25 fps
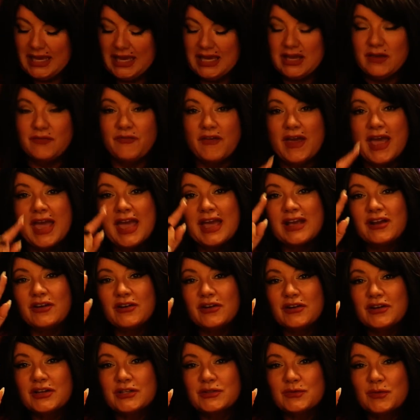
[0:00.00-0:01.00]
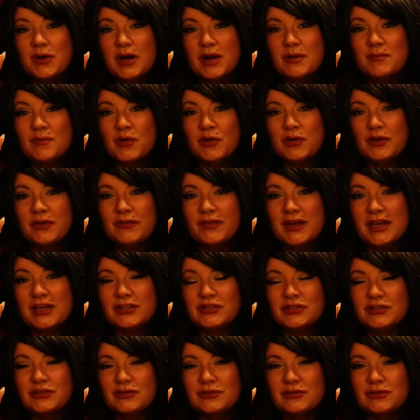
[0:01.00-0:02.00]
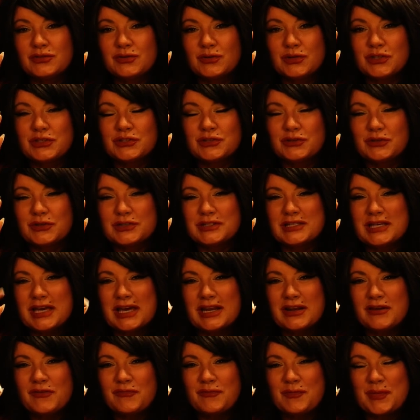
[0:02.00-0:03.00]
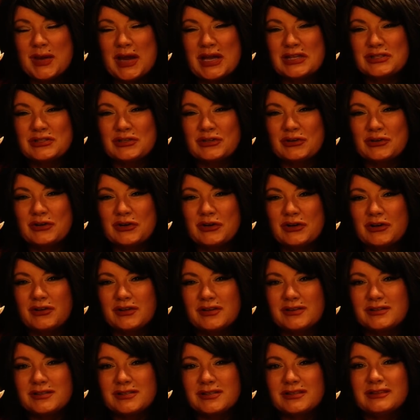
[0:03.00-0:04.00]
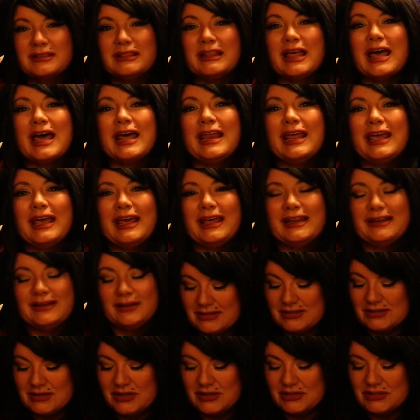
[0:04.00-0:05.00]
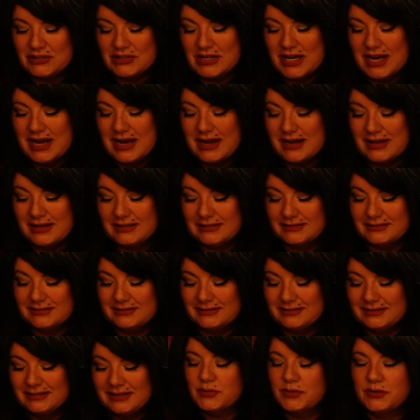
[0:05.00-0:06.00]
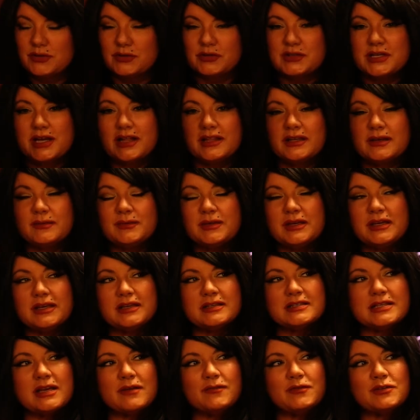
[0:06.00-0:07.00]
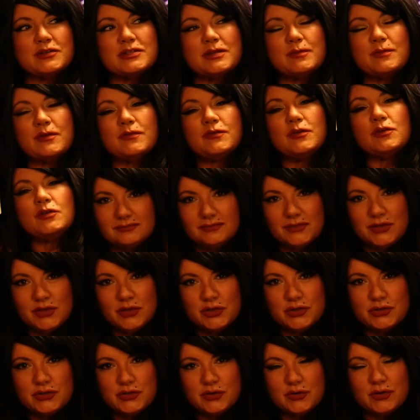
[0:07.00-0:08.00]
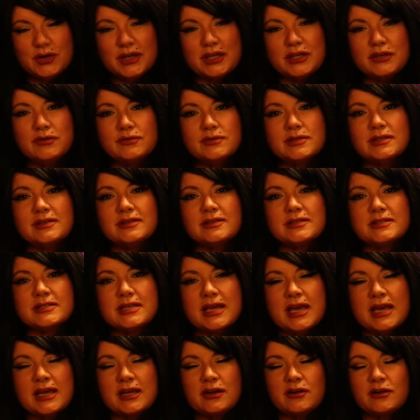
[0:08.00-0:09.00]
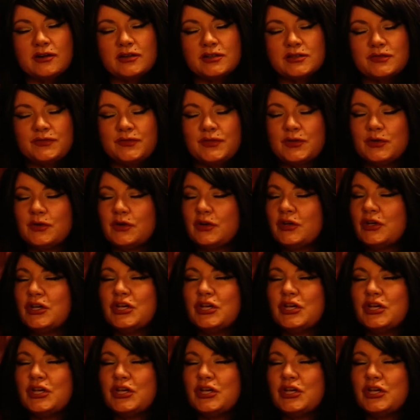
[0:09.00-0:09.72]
If anger is what motivates you towards your 10 of Pentacles, let it. Star Child, what they're telling me is that for some of you, you're enjoying using this anger as fuel.